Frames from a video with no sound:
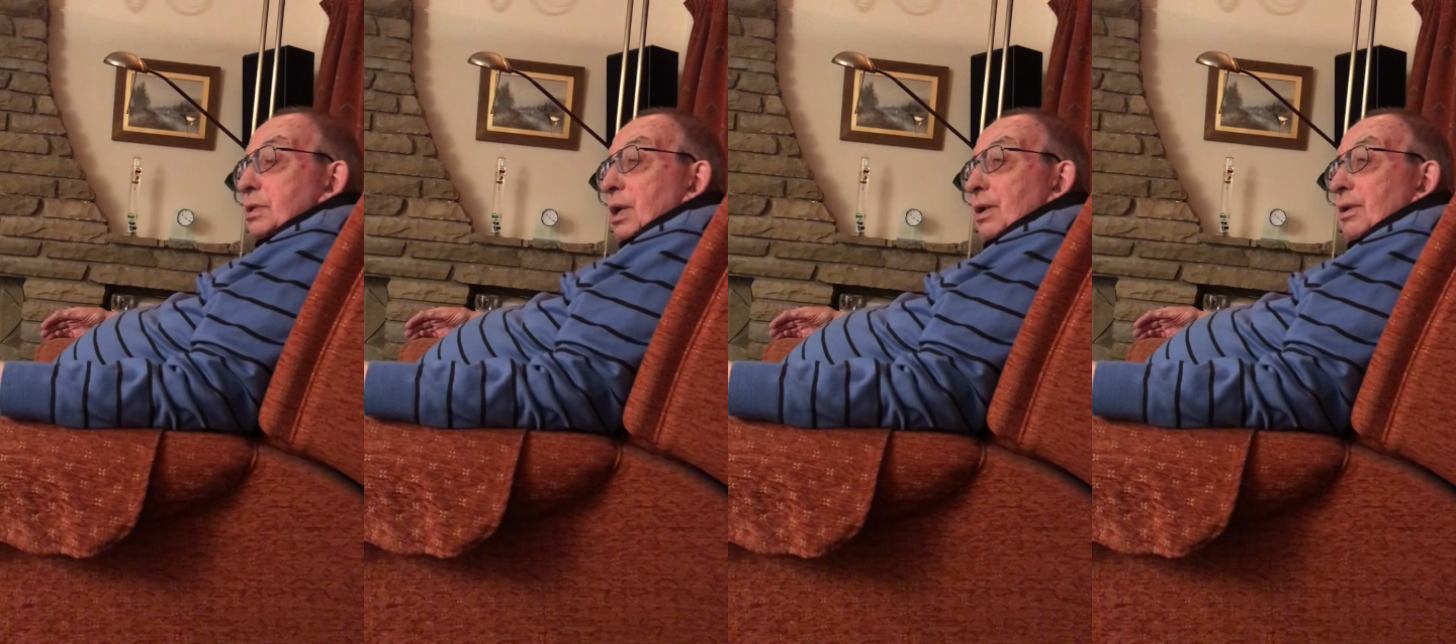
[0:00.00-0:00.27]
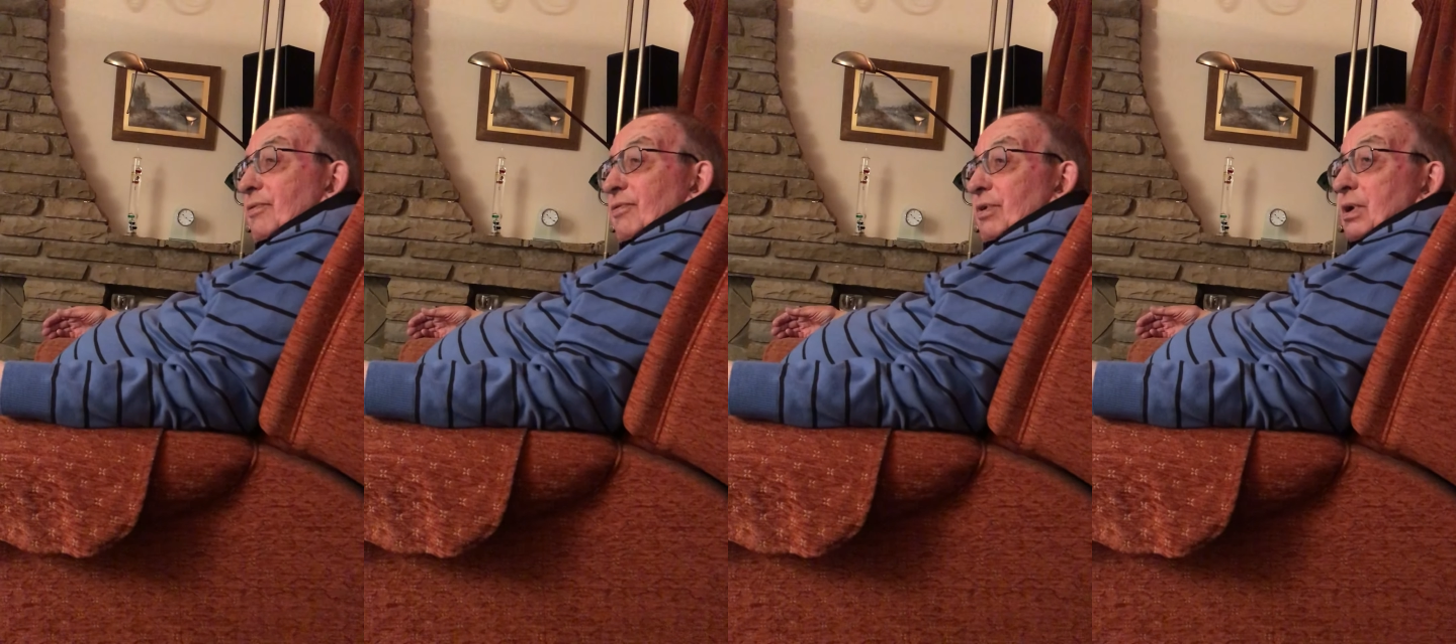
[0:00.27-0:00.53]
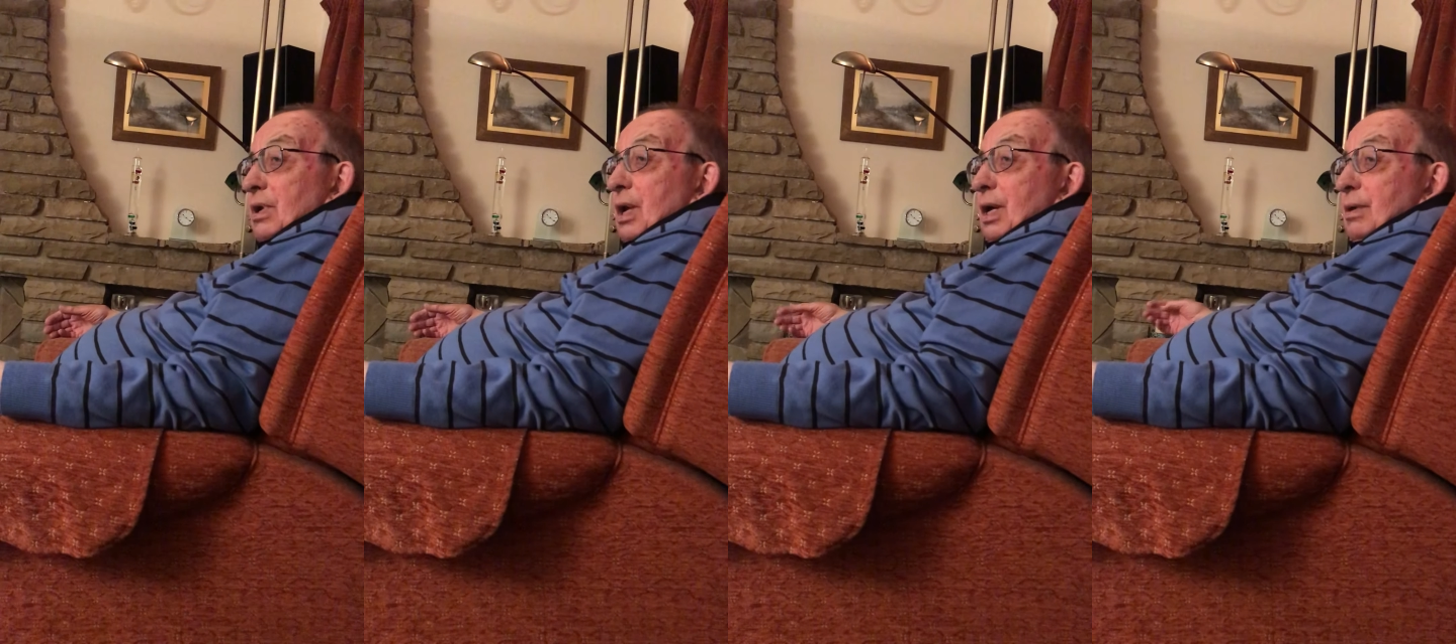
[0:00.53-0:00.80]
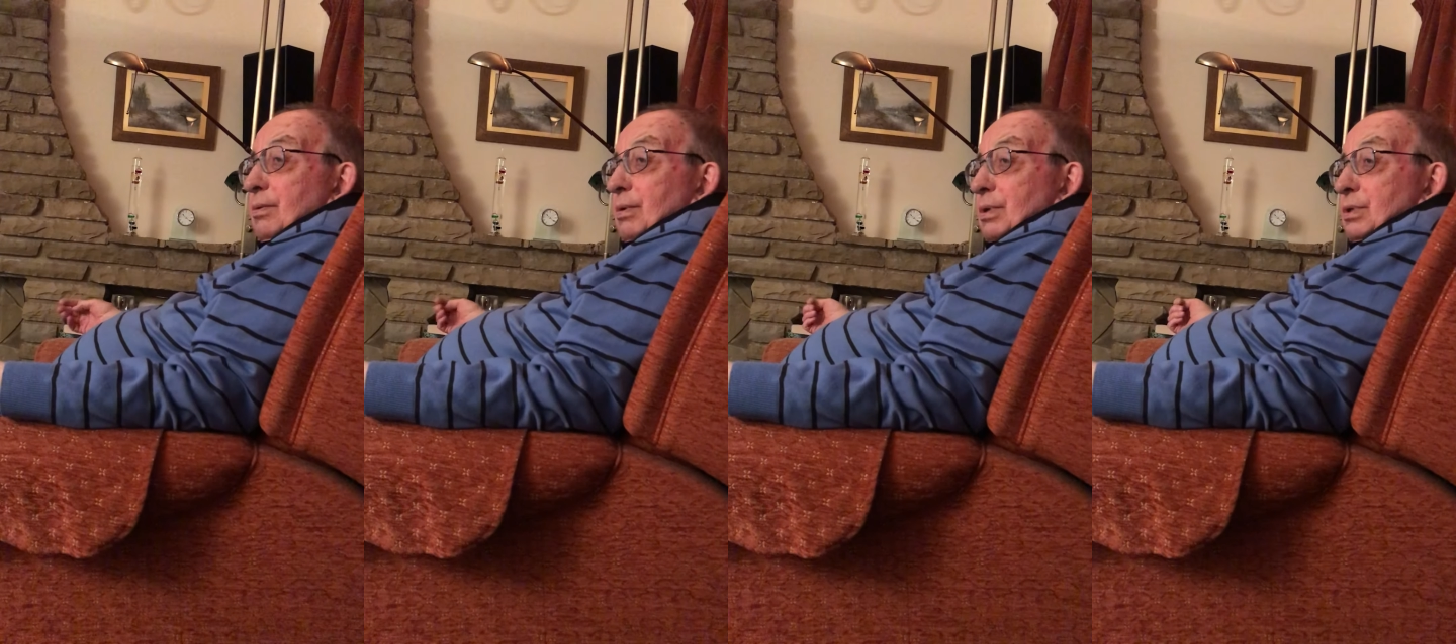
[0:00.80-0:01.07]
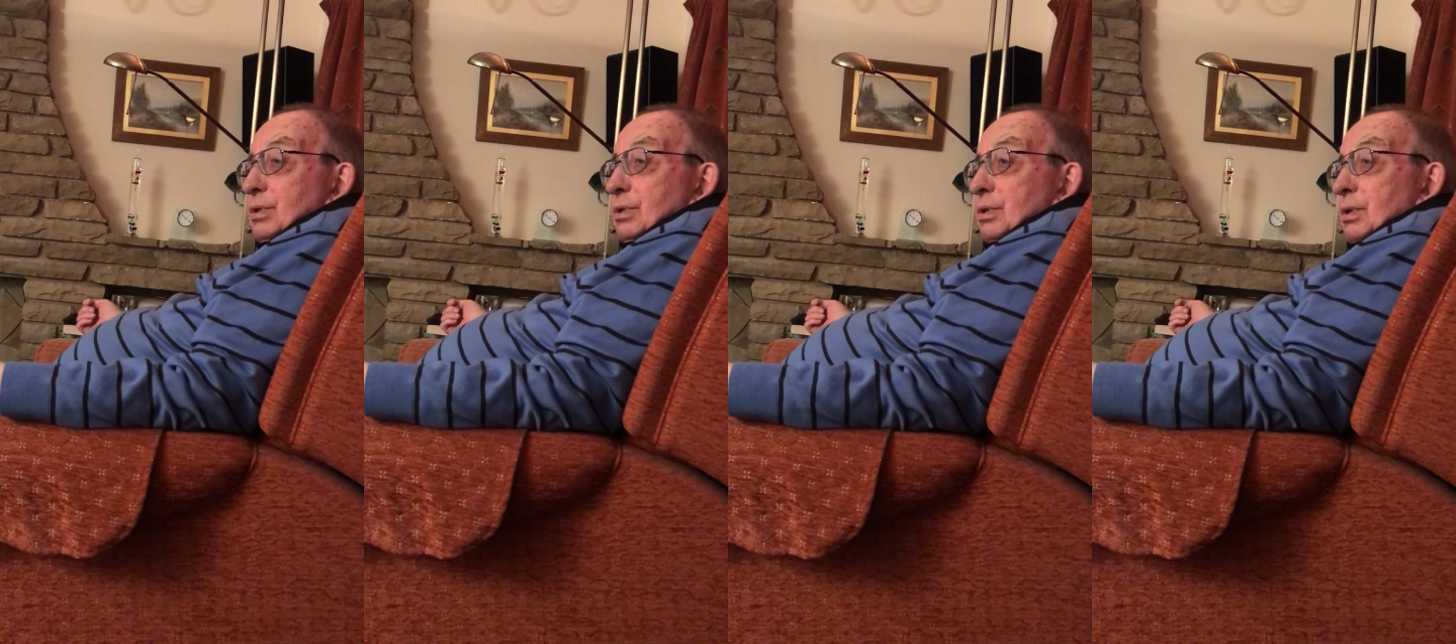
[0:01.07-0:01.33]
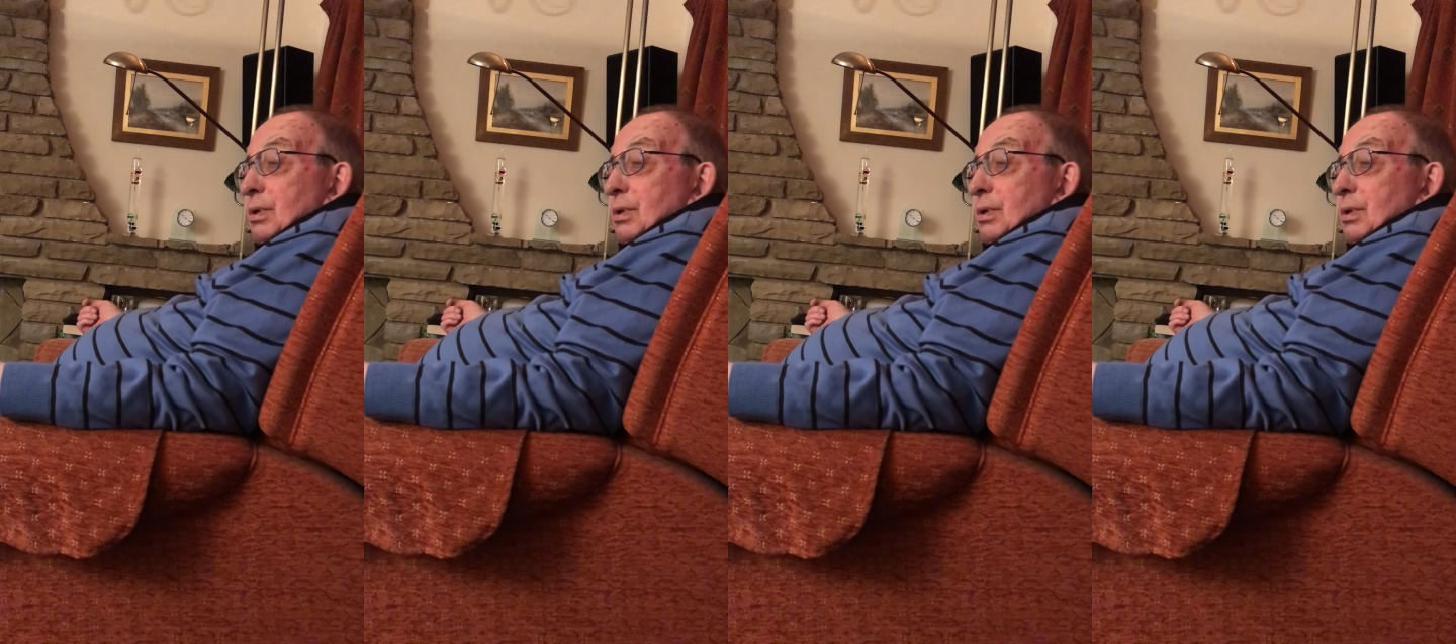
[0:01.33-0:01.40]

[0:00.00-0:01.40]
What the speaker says: A different language,